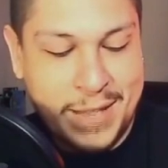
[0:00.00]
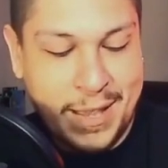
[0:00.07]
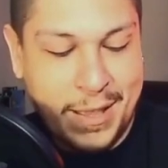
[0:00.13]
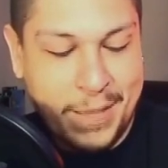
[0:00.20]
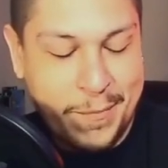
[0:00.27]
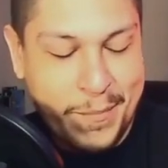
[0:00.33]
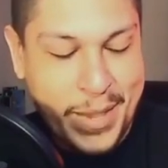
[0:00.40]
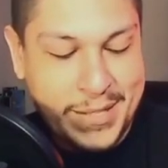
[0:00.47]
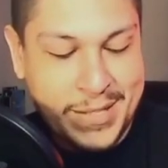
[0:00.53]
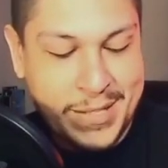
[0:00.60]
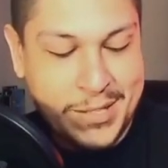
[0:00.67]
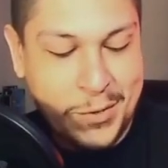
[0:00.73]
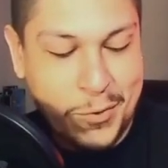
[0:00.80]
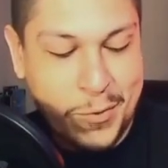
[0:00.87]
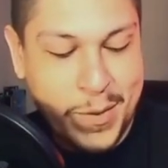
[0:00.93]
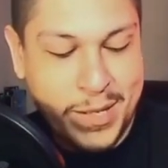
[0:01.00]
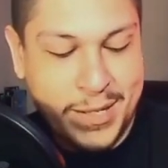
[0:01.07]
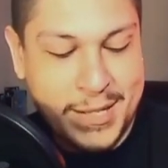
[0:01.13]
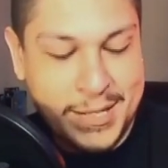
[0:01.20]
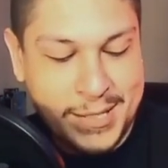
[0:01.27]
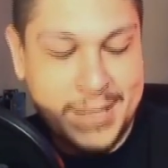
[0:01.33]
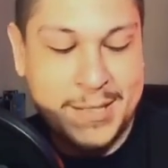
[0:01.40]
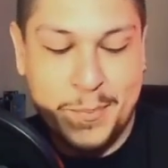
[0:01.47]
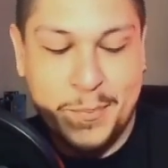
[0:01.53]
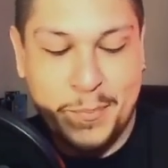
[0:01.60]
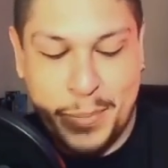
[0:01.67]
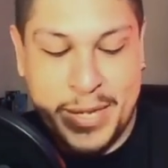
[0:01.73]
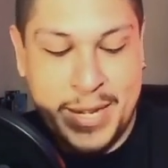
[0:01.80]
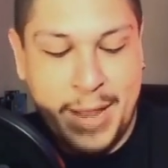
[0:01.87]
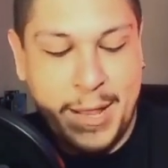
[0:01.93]
mazes so quickly since
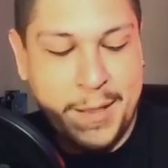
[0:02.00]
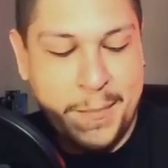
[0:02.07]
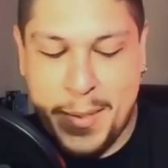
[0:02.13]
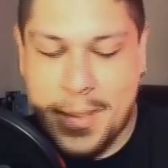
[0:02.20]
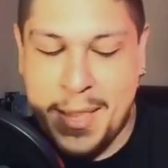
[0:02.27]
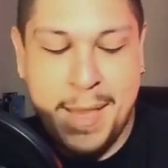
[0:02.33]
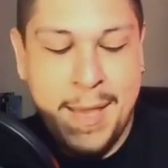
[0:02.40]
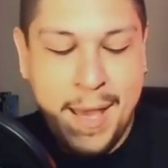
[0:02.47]
Penelope.